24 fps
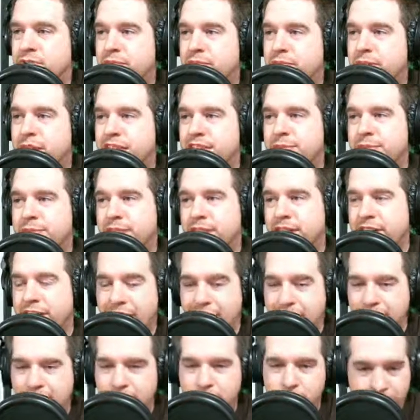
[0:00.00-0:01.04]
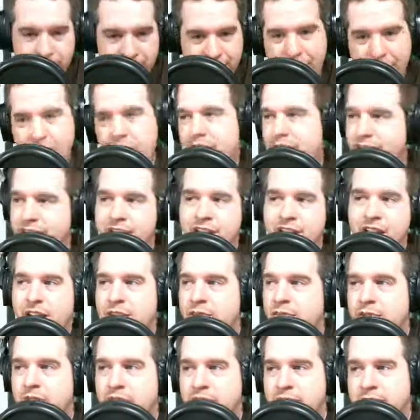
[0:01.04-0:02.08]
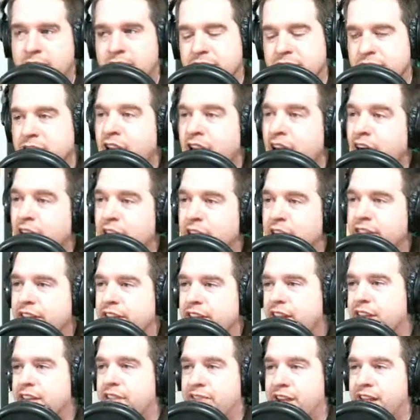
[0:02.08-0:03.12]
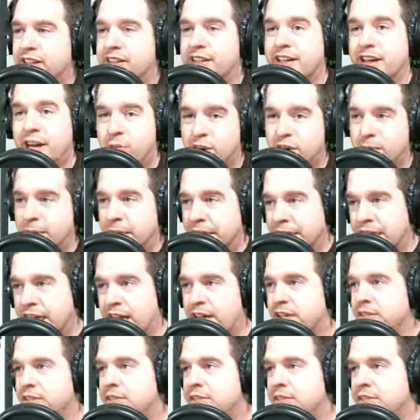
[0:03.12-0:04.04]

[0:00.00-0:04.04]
makes me have to get out of the game for any reason other than the fact that I want to be done.